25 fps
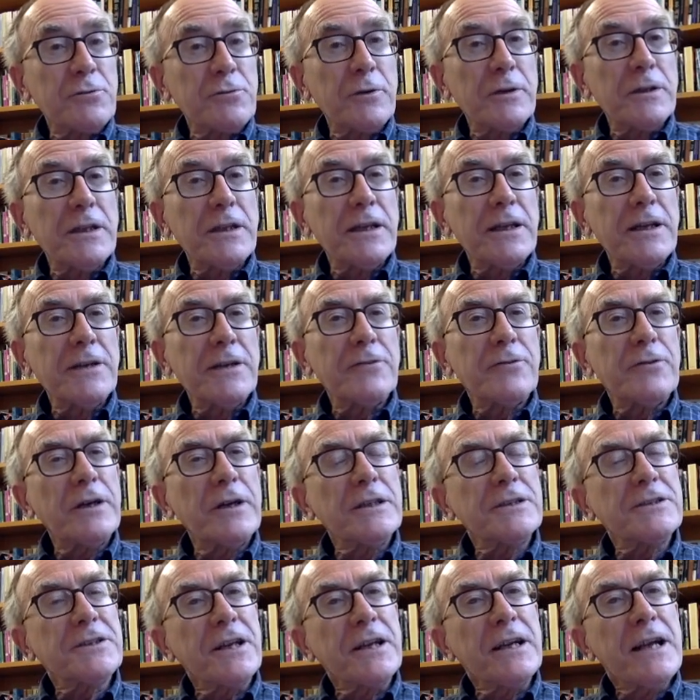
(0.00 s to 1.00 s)
within a
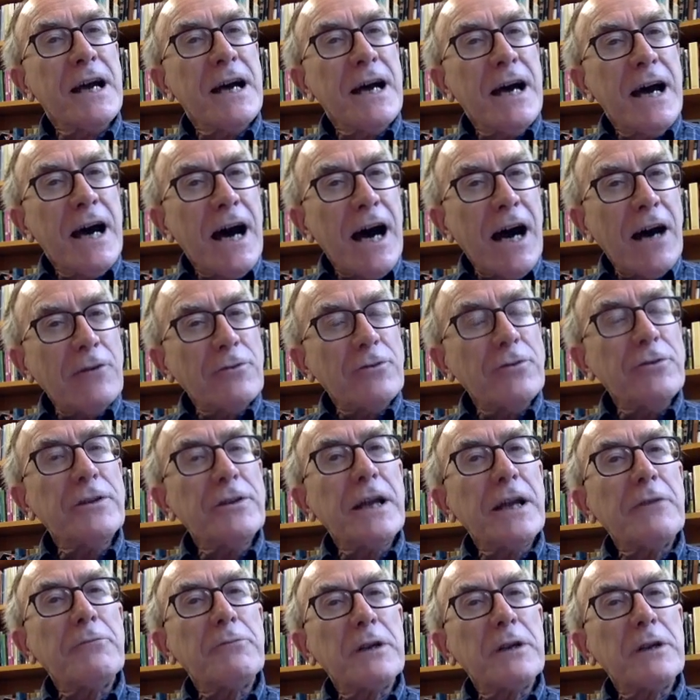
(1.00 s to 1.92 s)
tradition how do they